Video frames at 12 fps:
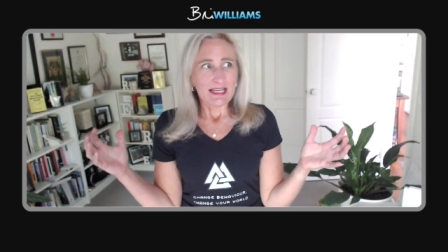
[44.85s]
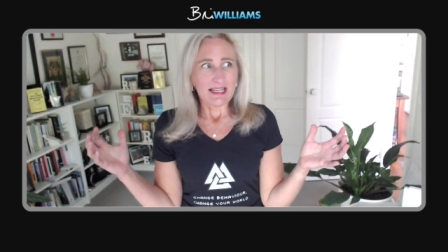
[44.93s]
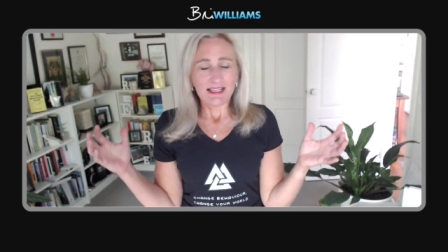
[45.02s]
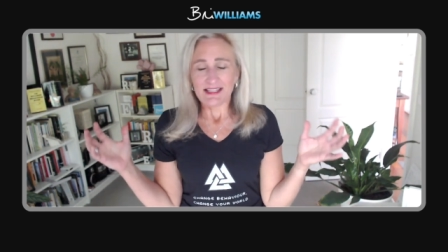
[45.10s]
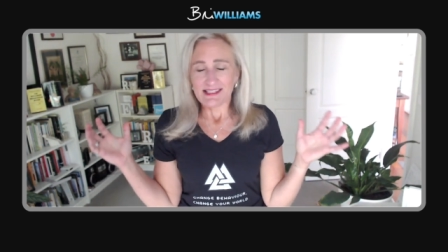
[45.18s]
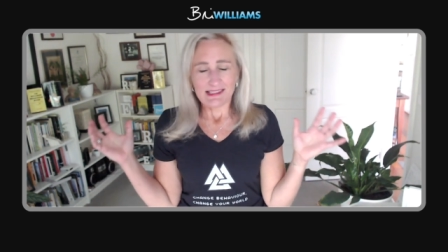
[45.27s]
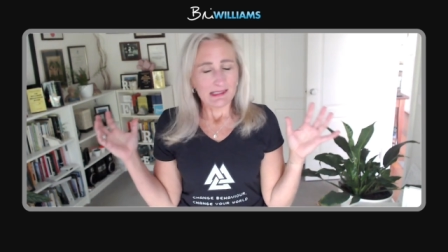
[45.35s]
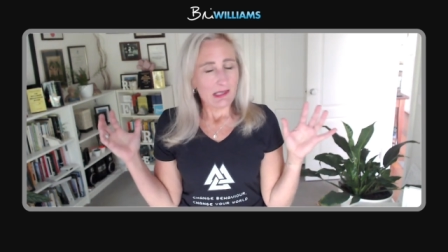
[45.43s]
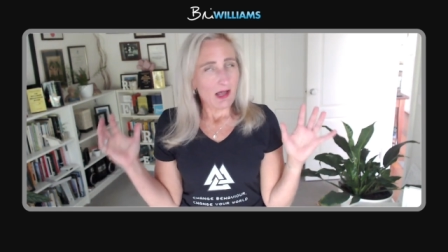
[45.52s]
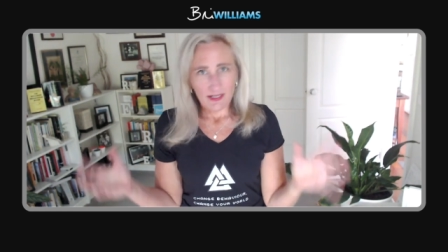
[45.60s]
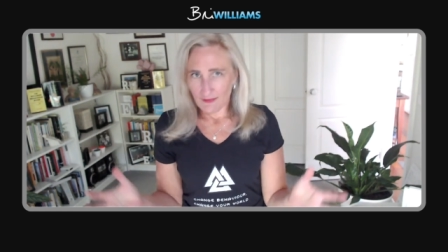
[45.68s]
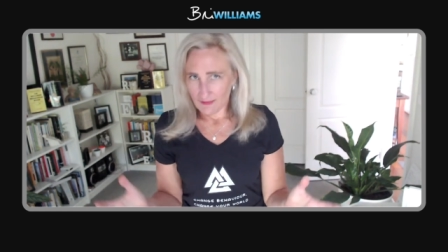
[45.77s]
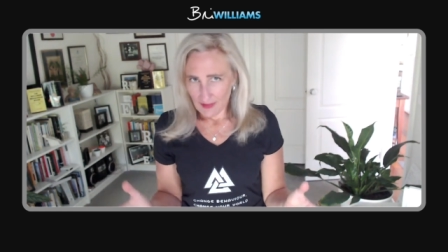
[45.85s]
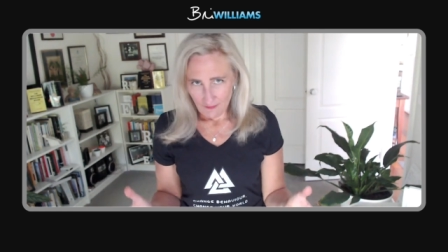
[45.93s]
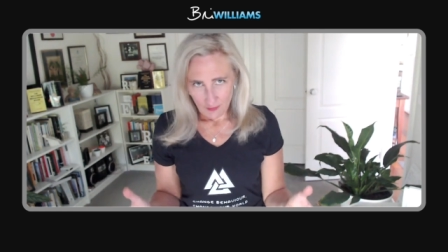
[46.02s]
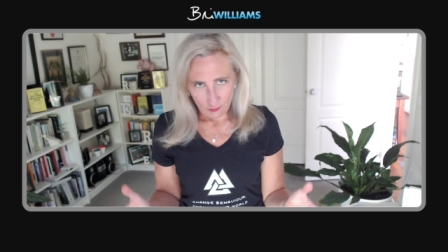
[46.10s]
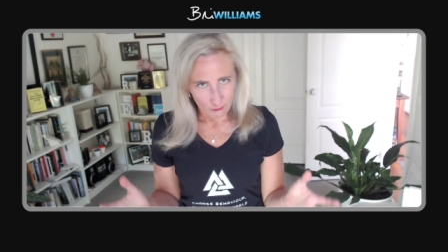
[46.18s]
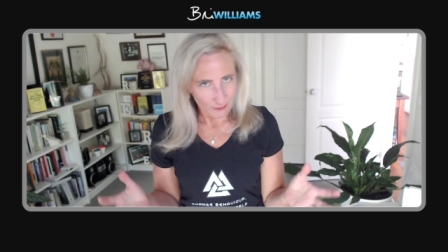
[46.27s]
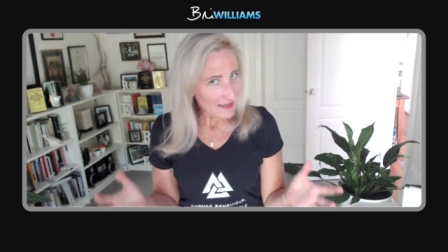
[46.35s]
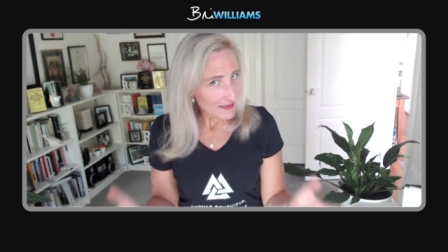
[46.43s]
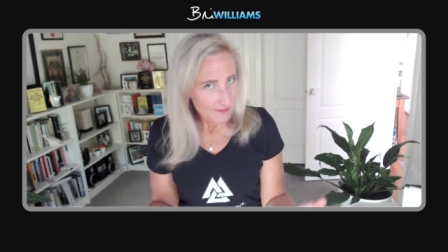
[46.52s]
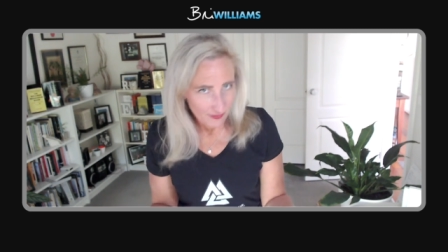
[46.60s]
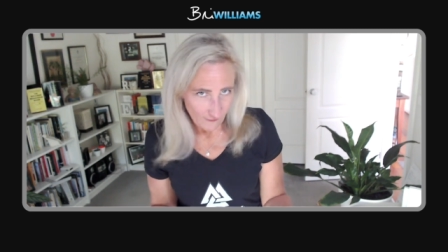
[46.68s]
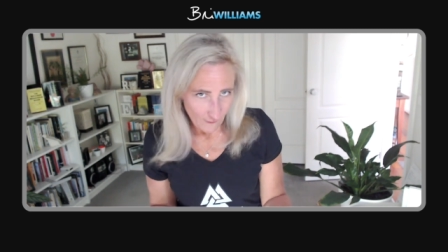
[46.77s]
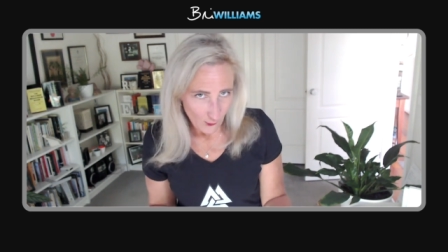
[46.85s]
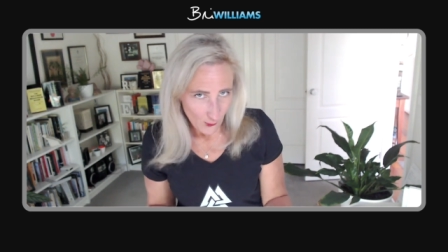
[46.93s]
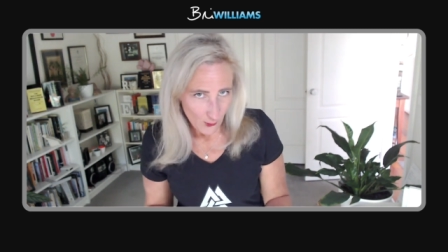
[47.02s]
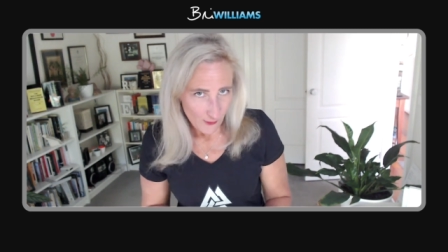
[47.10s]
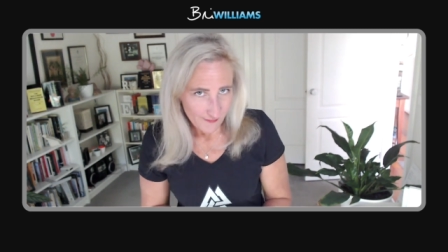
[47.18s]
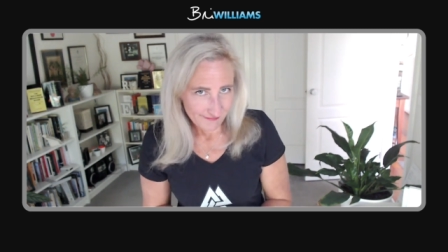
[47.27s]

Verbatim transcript: it's like you've never written before.